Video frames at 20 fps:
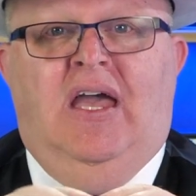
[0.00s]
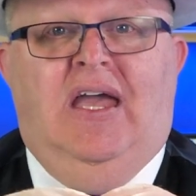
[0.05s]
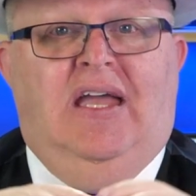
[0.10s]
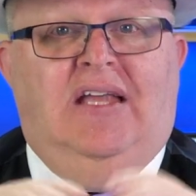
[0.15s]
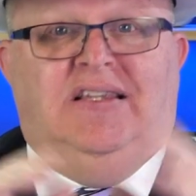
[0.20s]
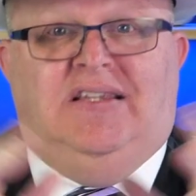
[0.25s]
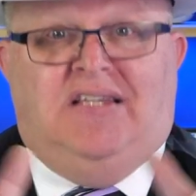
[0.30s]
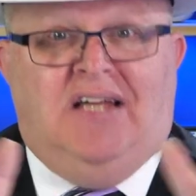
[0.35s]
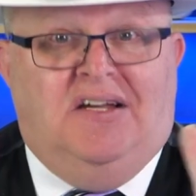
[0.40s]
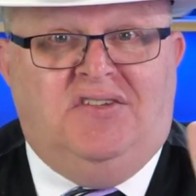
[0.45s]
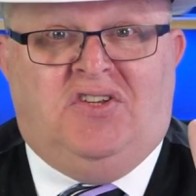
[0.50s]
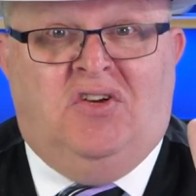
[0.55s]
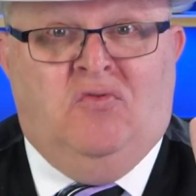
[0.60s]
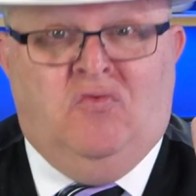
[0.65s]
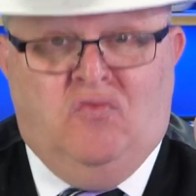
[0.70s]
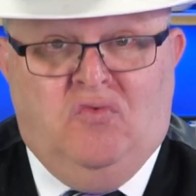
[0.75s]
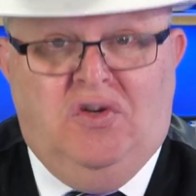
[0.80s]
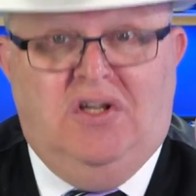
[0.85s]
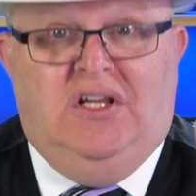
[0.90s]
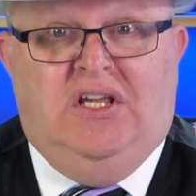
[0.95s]
It does a
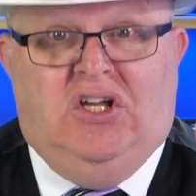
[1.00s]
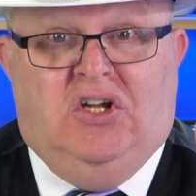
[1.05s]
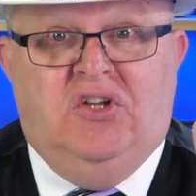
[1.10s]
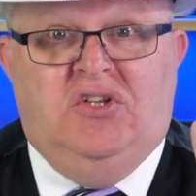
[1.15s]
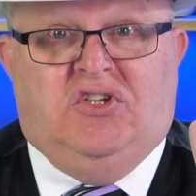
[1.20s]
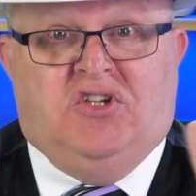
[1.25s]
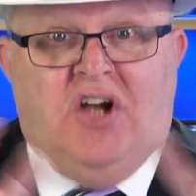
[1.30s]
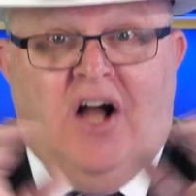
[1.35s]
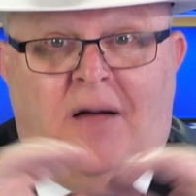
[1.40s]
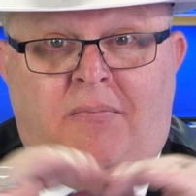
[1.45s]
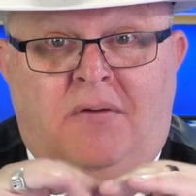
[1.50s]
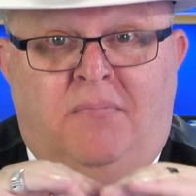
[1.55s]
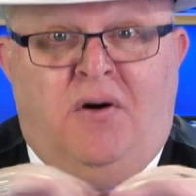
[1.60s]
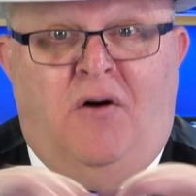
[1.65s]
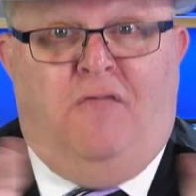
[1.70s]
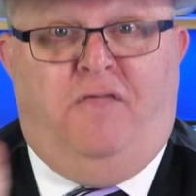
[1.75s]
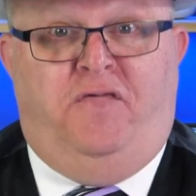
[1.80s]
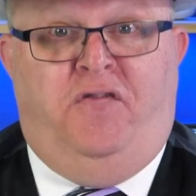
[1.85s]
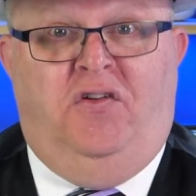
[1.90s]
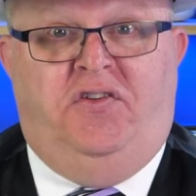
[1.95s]
really good job
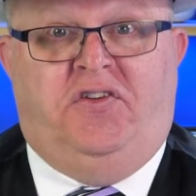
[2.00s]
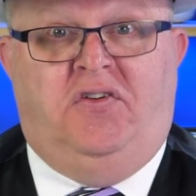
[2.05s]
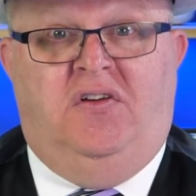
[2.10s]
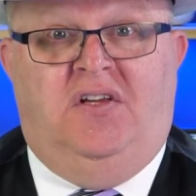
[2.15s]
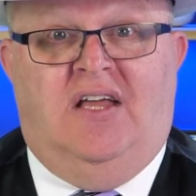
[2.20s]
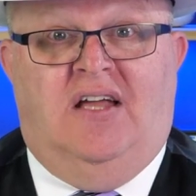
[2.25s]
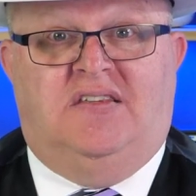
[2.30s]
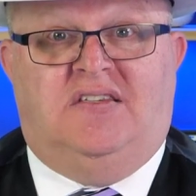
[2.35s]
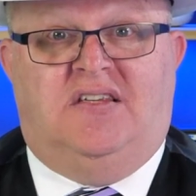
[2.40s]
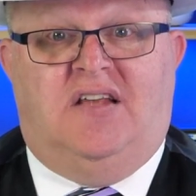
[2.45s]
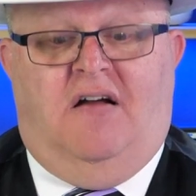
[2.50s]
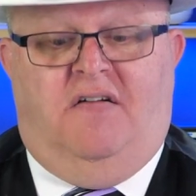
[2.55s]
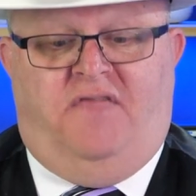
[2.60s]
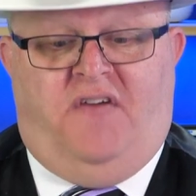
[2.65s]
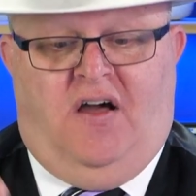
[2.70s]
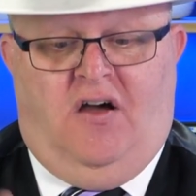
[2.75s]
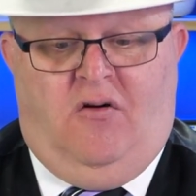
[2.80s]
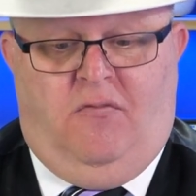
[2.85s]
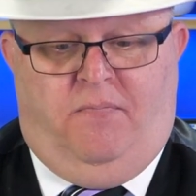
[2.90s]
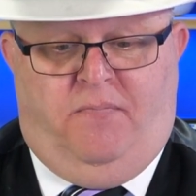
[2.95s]
about filtering that stuff
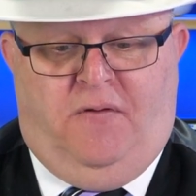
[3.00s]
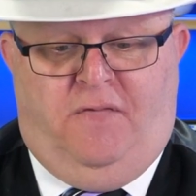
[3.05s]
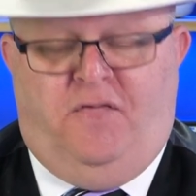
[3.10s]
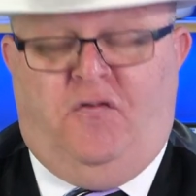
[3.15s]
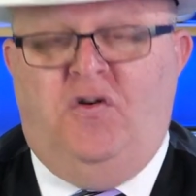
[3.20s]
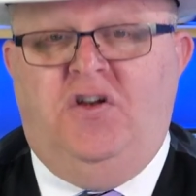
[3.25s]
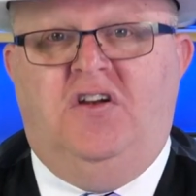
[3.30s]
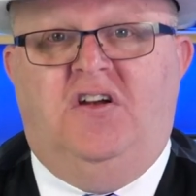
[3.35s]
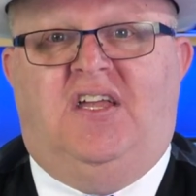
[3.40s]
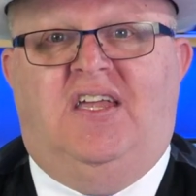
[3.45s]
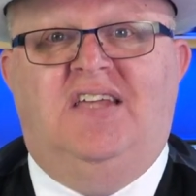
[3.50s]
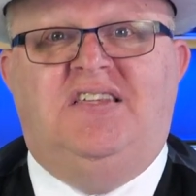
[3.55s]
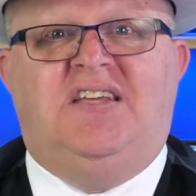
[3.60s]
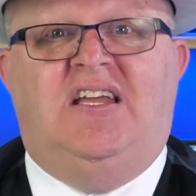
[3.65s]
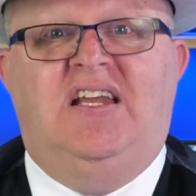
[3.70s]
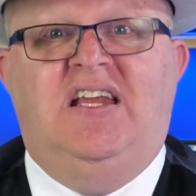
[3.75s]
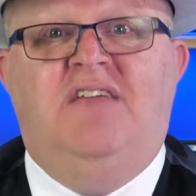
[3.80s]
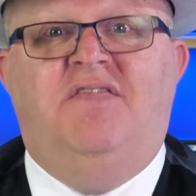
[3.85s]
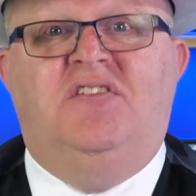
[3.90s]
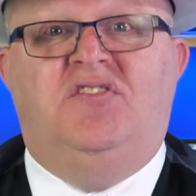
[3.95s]
out before your kids
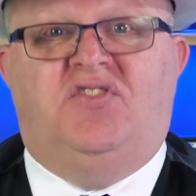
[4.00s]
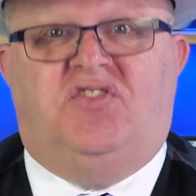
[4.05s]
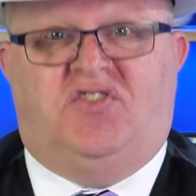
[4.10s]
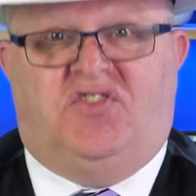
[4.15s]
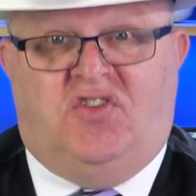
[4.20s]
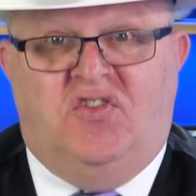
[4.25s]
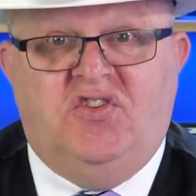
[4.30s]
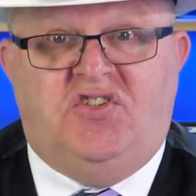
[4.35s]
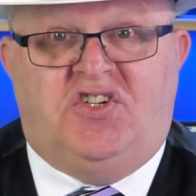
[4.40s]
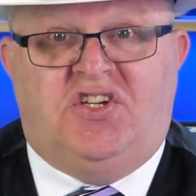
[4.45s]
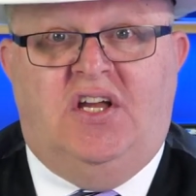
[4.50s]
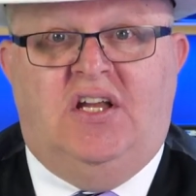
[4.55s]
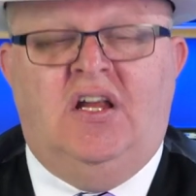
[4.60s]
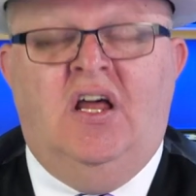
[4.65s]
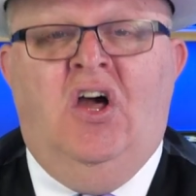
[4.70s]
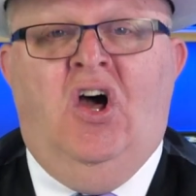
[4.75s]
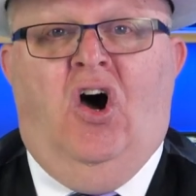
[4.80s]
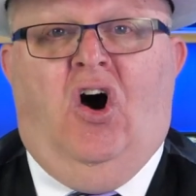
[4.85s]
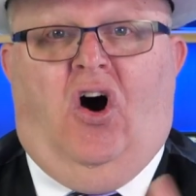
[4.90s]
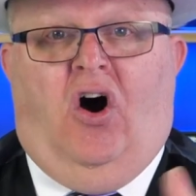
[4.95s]
can even search it
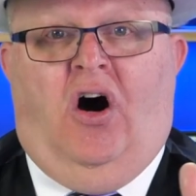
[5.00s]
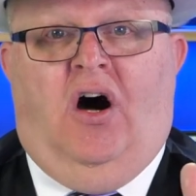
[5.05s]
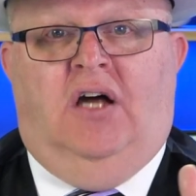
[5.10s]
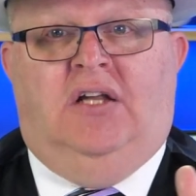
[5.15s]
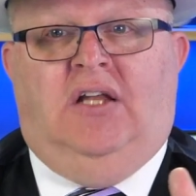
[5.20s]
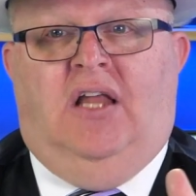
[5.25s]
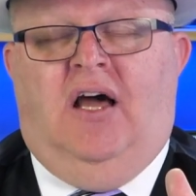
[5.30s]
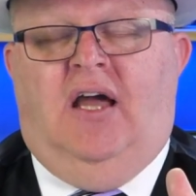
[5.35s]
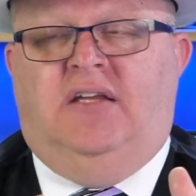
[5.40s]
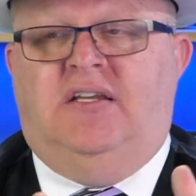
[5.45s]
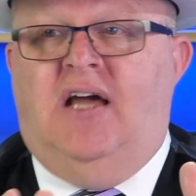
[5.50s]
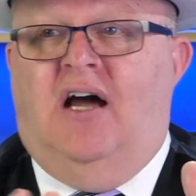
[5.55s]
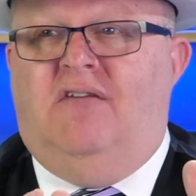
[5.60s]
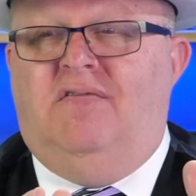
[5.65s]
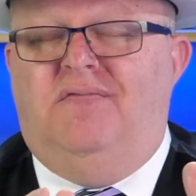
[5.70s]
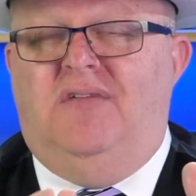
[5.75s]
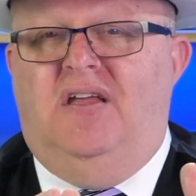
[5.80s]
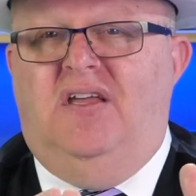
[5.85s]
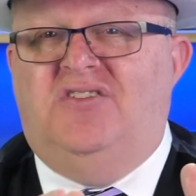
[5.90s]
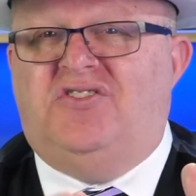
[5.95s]
online.
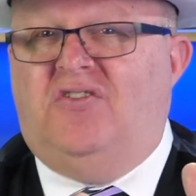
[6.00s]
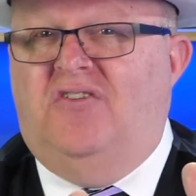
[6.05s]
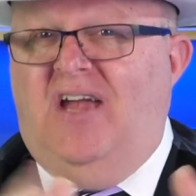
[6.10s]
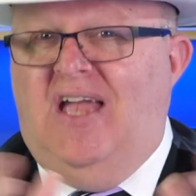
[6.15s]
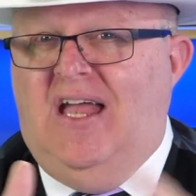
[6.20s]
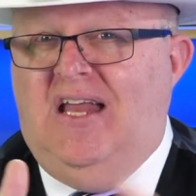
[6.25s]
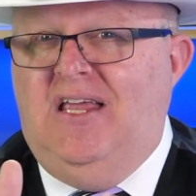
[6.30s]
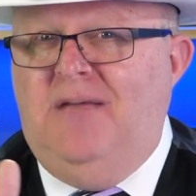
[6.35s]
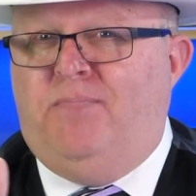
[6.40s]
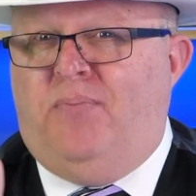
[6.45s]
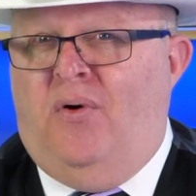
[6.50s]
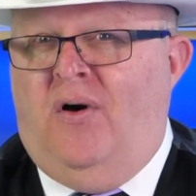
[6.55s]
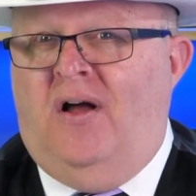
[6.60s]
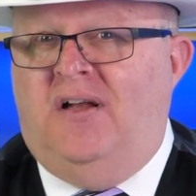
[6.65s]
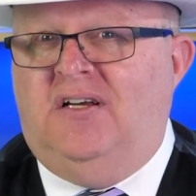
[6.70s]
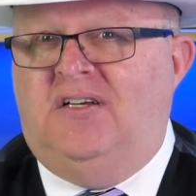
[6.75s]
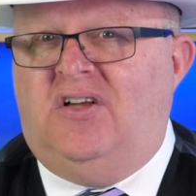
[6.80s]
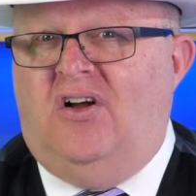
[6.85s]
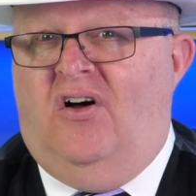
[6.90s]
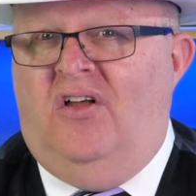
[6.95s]
Now, is there any
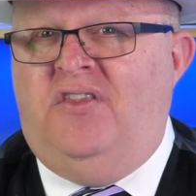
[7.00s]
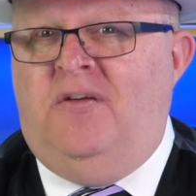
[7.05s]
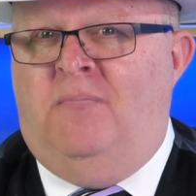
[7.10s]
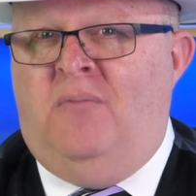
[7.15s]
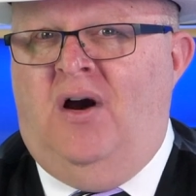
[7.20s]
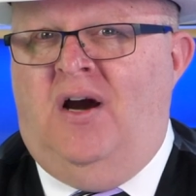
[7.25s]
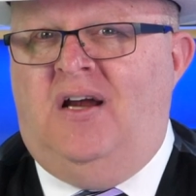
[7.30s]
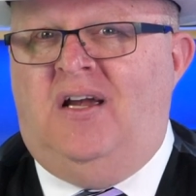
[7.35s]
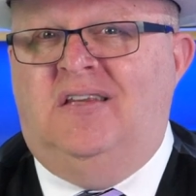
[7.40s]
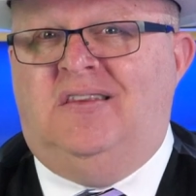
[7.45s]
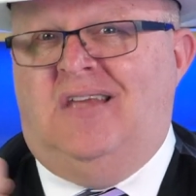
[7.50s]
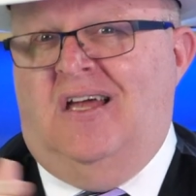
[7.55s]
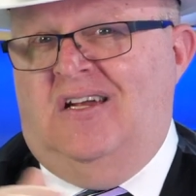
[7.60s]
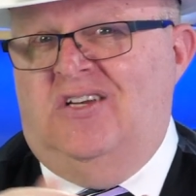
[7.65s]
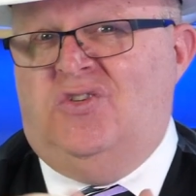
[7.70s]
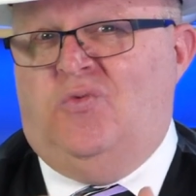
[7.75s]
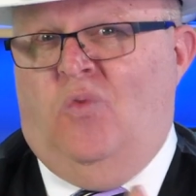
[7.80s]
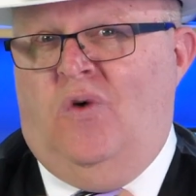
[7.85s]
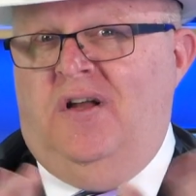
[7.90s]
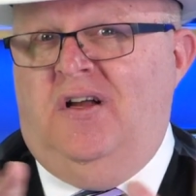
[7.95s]
product on the market that
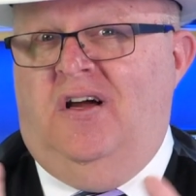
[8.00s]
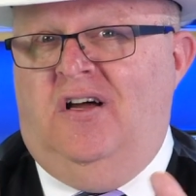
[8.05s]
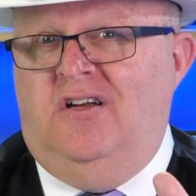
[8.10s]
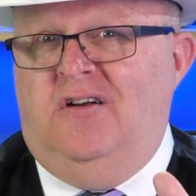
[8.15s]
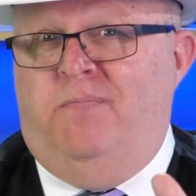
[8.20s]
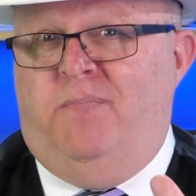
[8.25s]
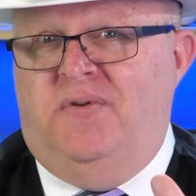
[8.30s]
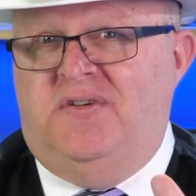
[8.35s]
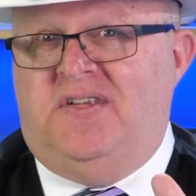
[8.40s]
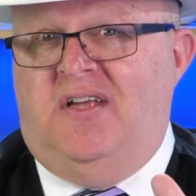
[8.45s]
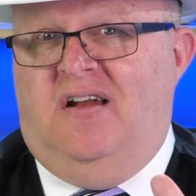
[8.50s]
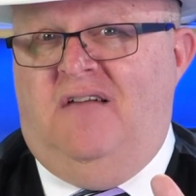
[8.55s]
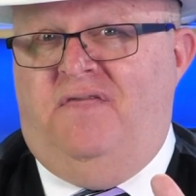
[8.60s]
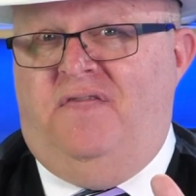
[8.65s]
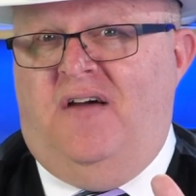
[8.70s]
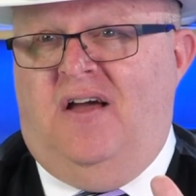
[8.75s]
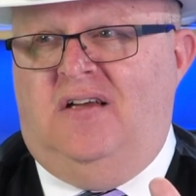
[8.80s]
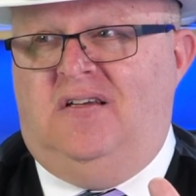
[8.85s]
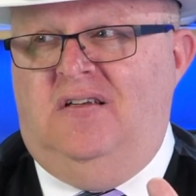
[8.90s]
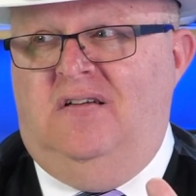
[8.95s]
is 100%
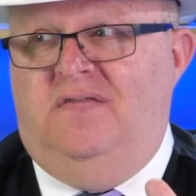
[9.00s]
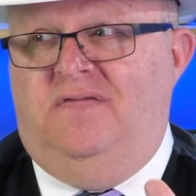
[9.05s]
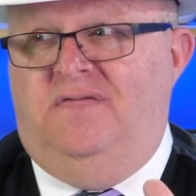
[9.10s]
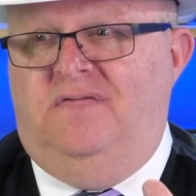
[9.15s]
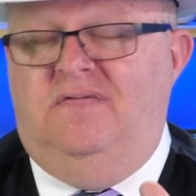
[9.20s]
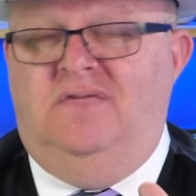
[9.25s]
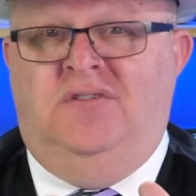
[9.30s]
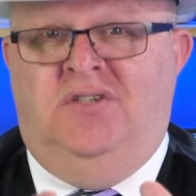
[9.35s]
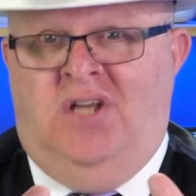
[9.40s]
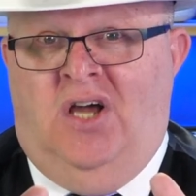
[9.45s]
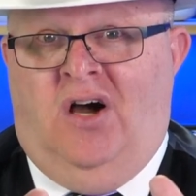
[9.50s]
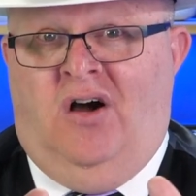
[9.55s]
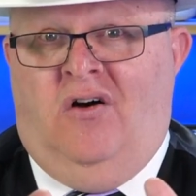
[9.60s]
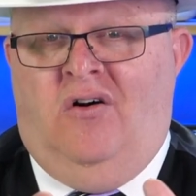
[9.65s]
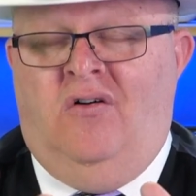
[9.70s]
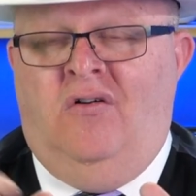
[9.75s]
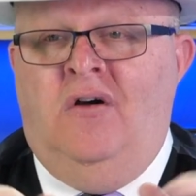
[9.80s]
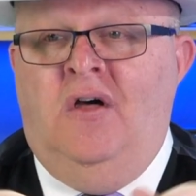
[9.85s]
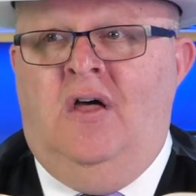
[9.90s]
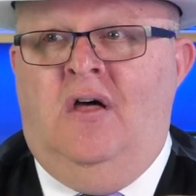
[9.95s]
effective?
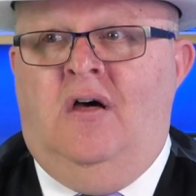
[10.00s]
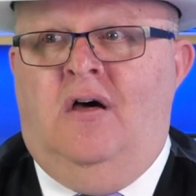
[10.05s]
No.